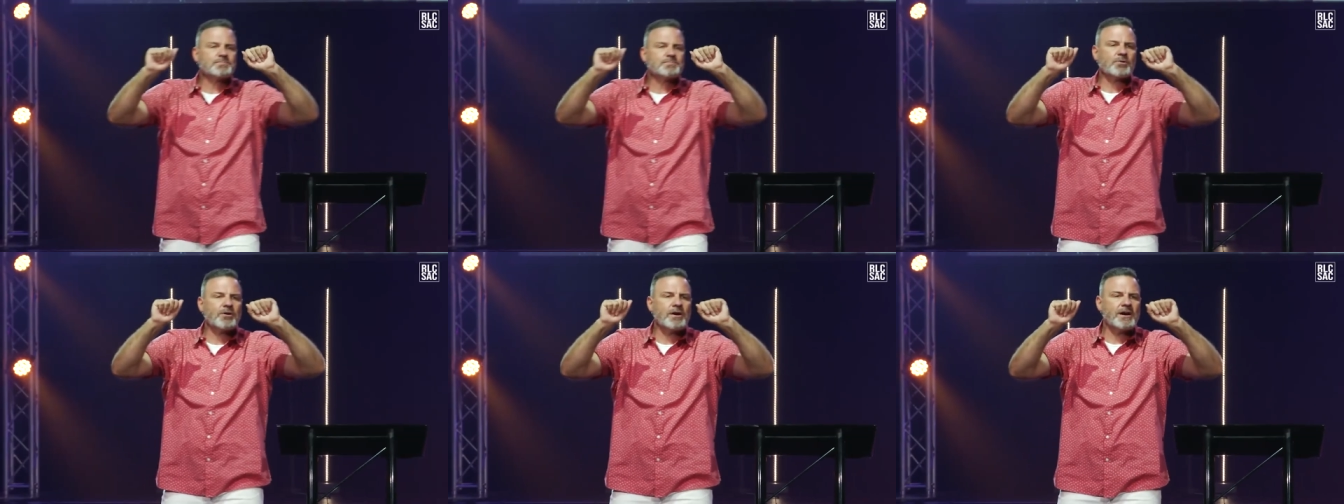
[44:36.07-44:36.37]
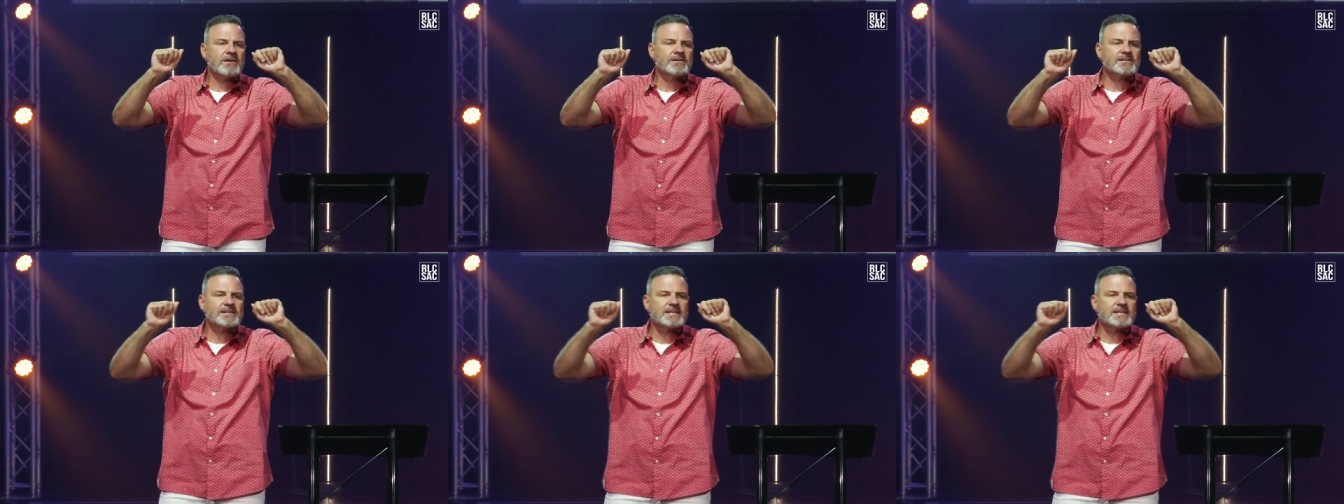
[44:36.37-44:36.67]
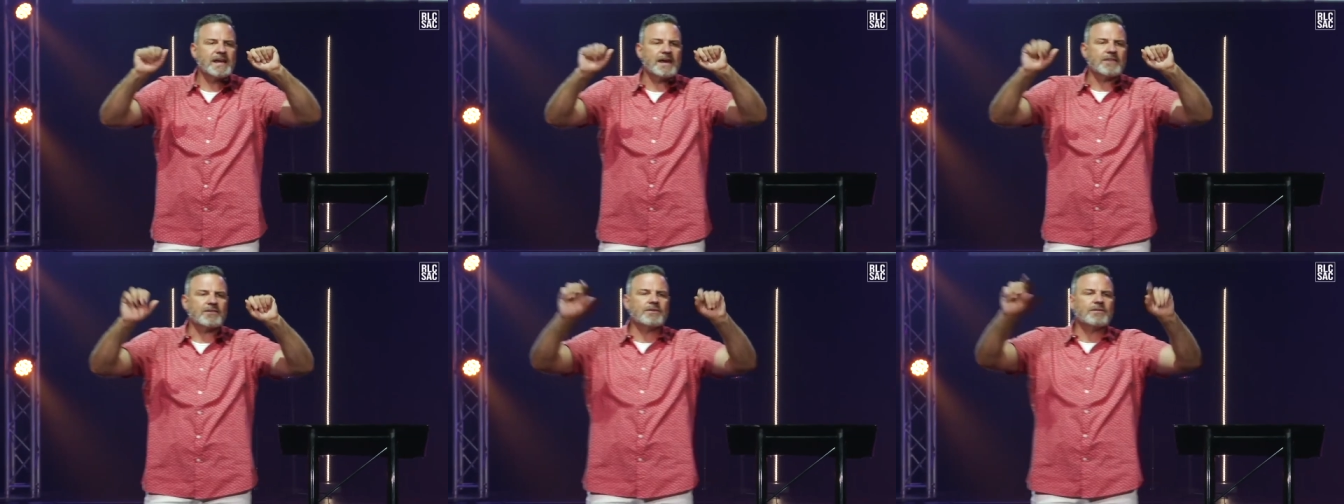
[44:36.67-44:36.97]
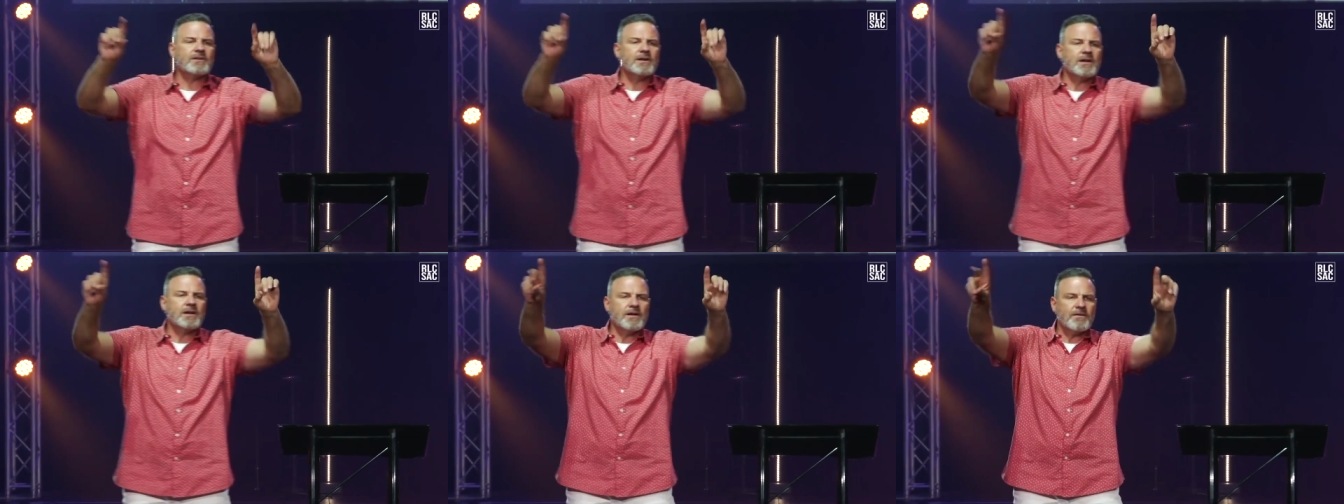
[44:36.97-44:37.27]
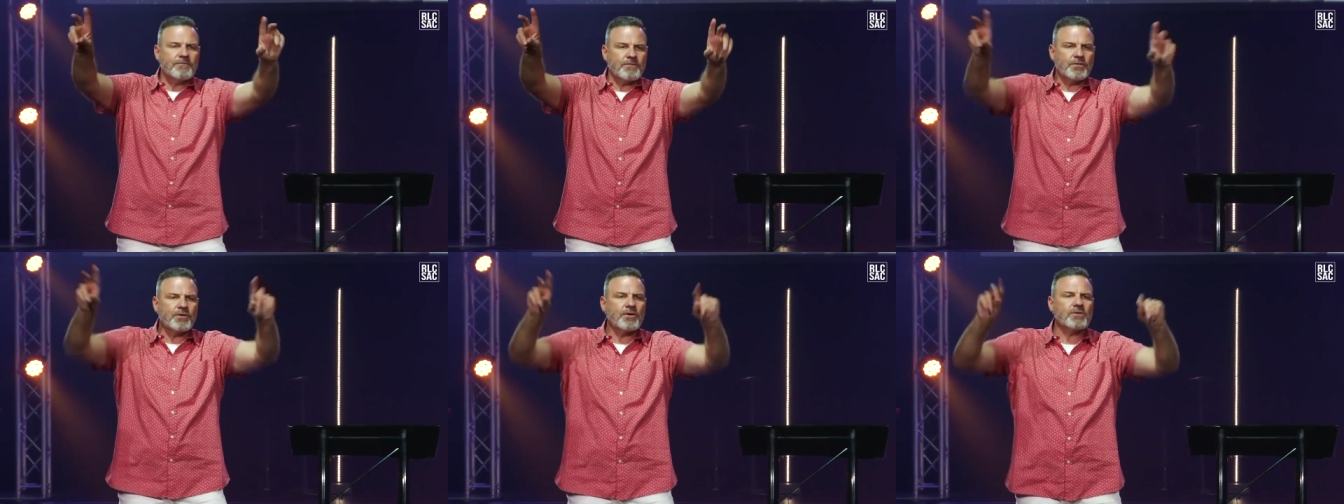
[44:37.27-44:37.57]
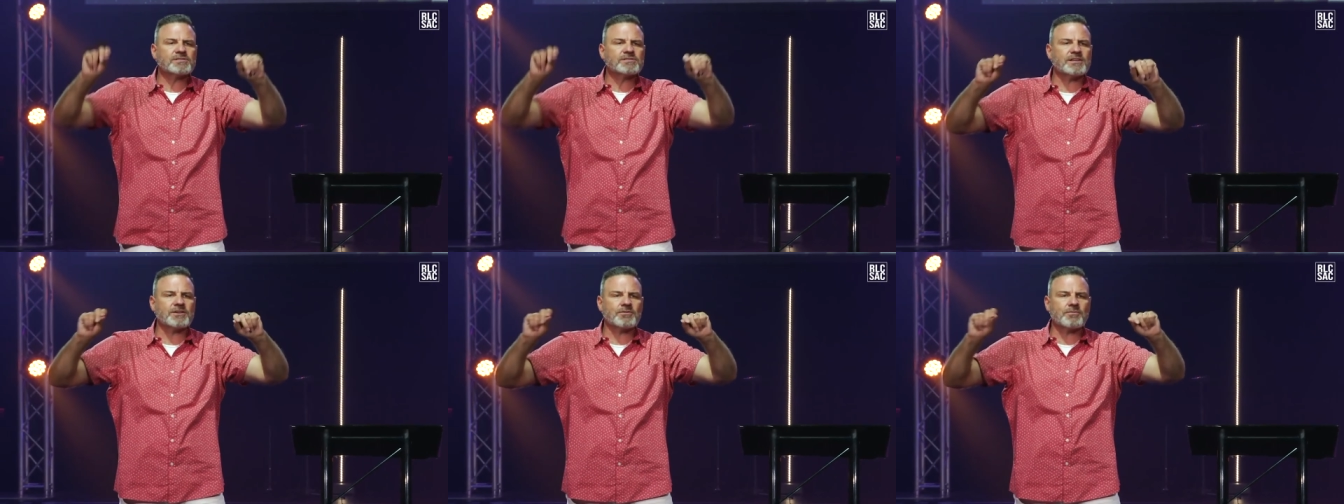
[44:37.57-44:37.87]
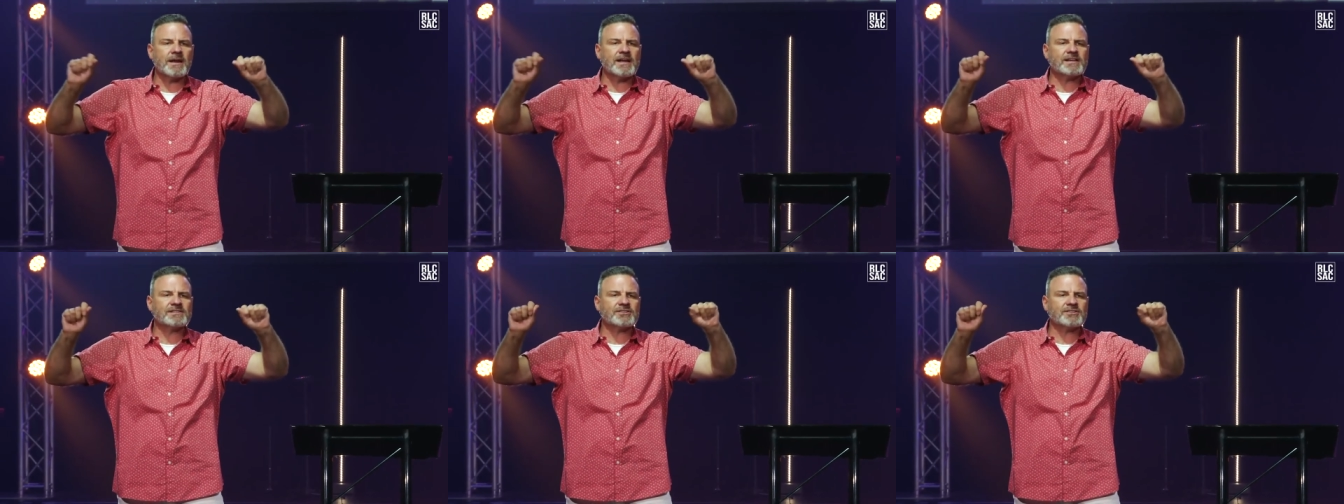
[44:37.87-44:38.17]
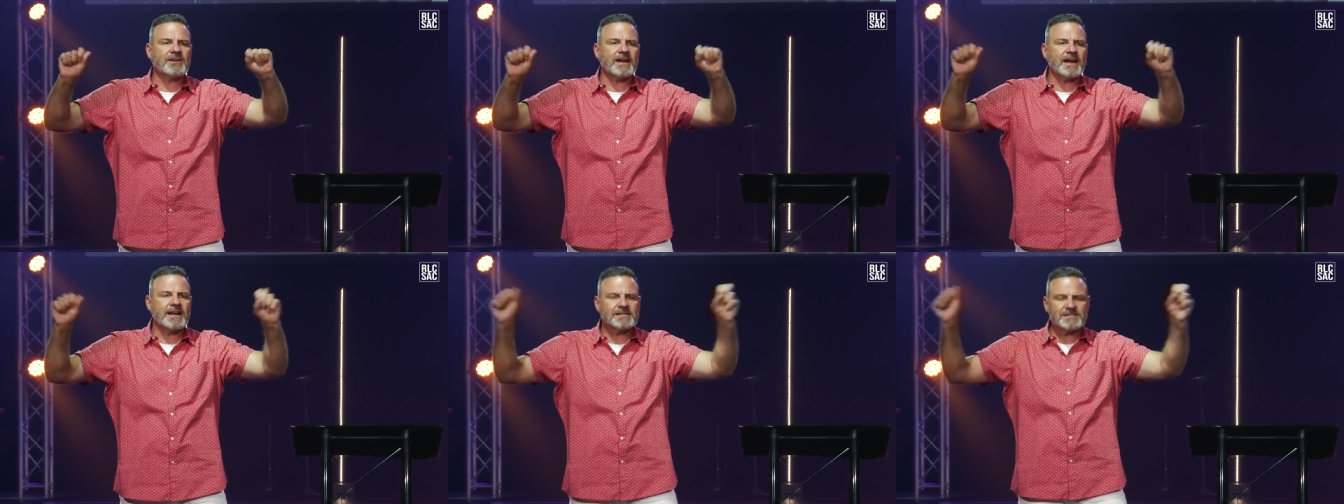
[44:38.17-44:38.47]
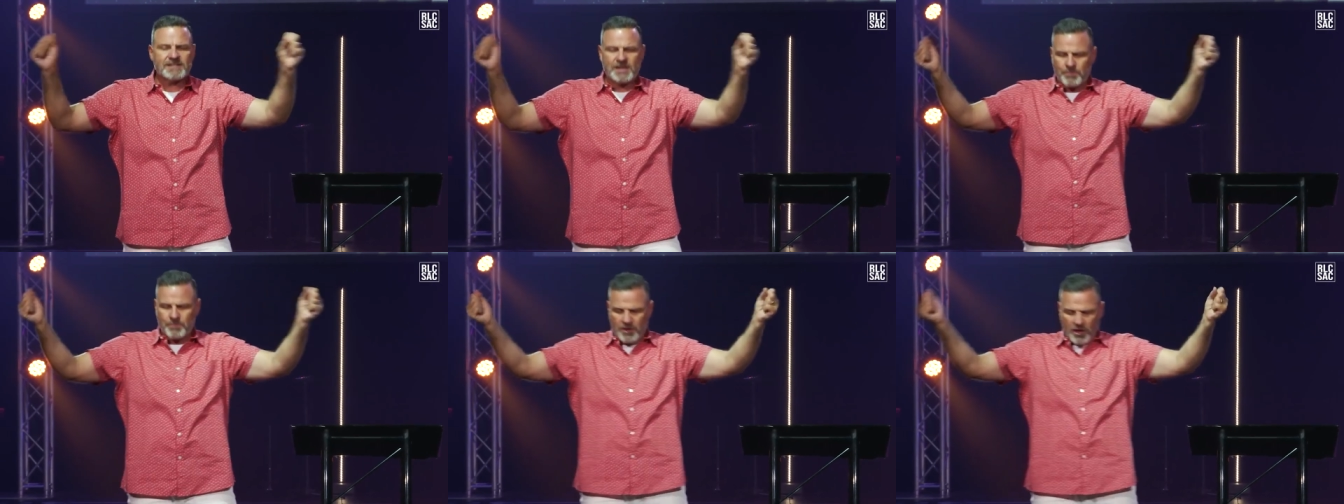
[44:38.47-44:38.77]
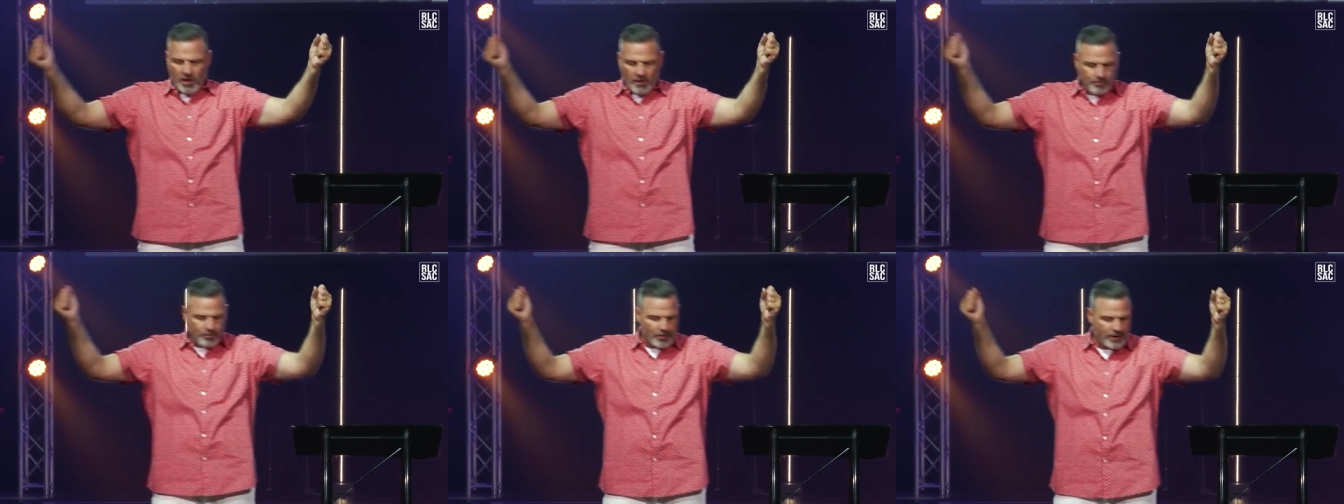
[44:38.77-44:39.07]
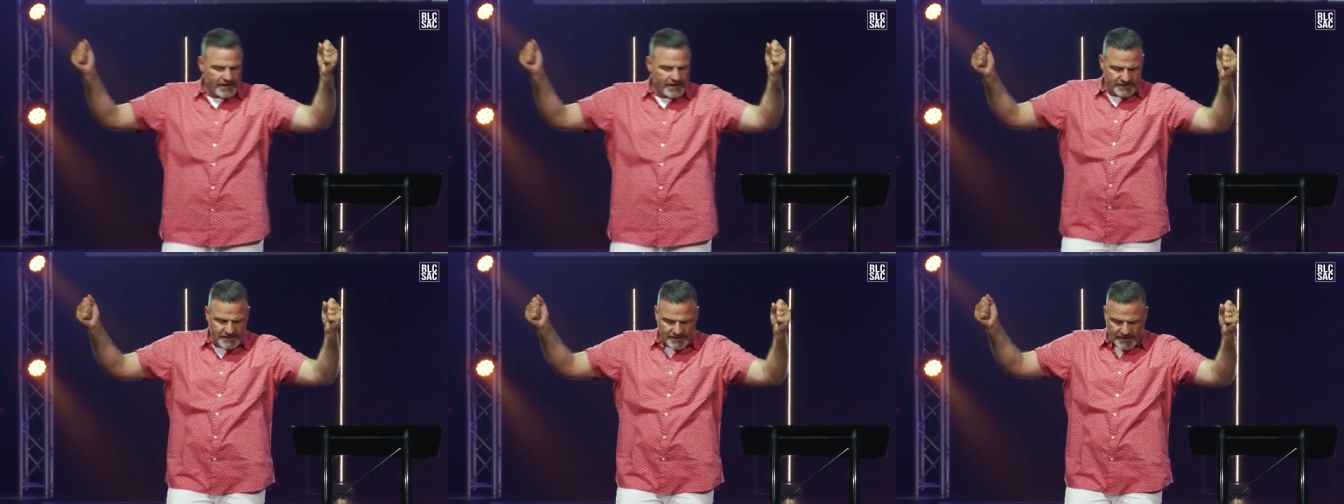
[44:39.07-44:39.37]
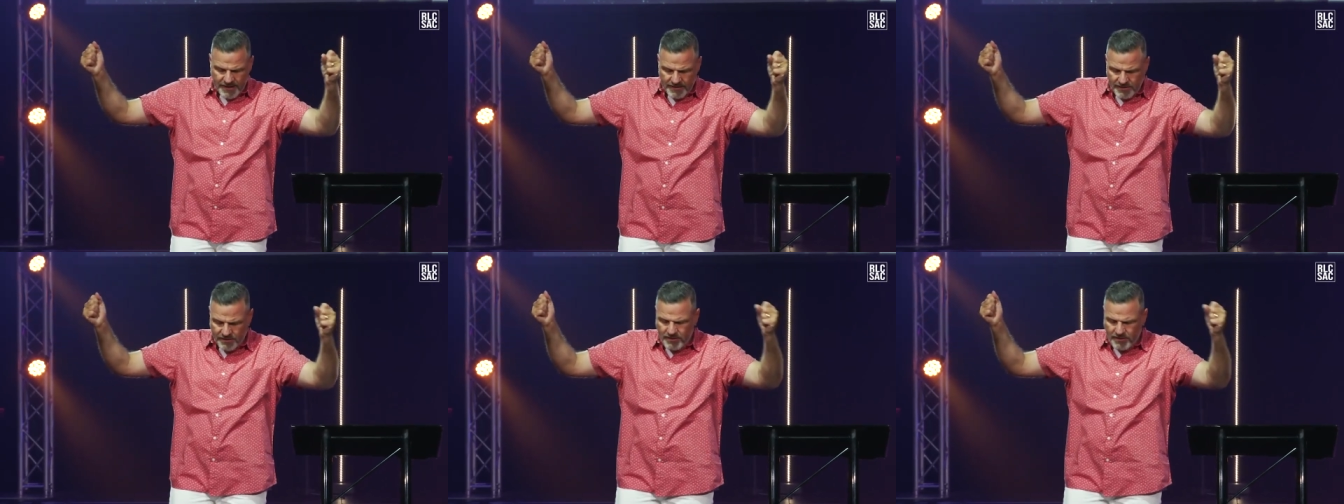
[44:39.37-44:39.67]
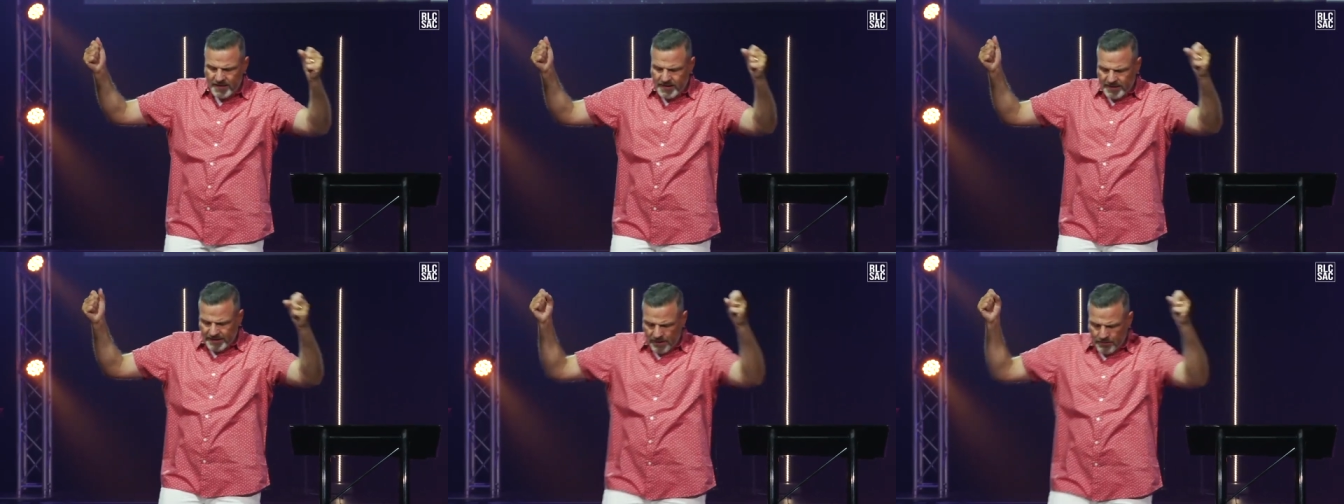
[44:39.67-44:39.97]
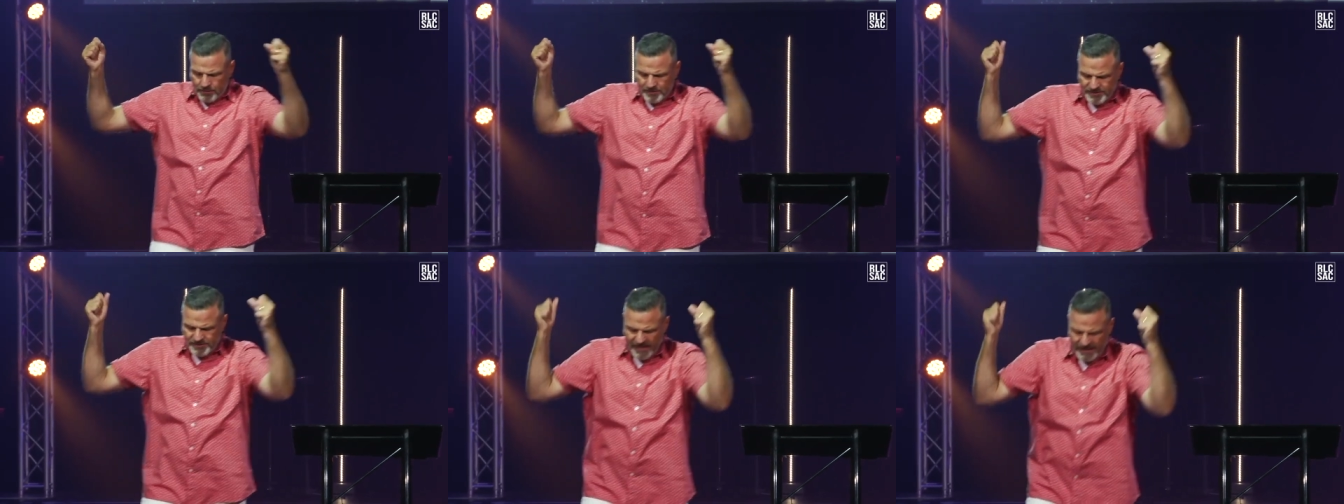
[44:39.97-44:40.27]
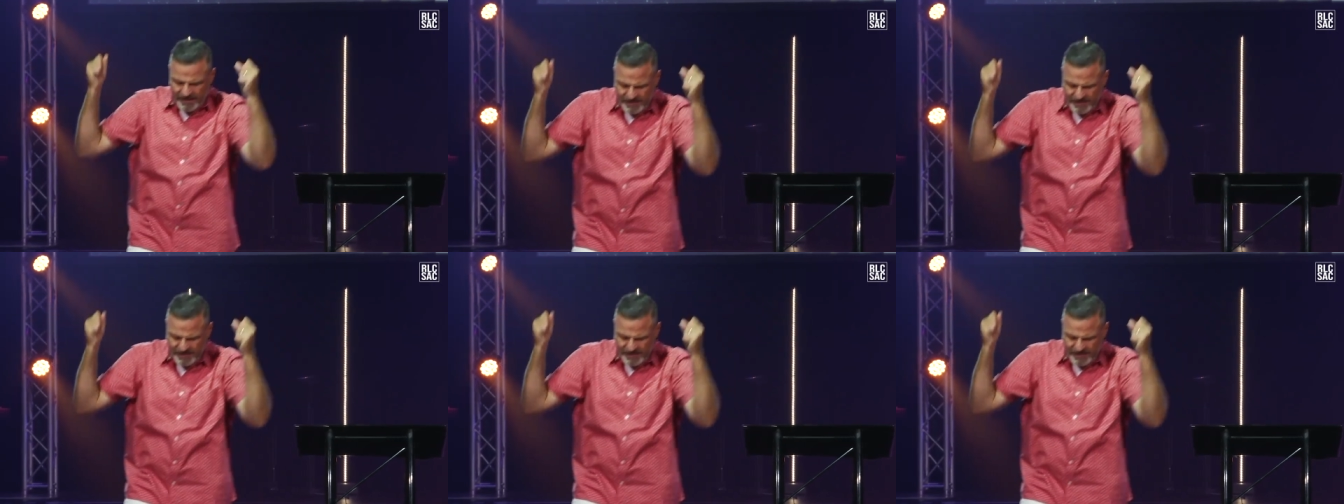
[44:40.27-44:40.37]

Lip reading: this prayer together for those that raise their hands. Can we all pray it together? Can we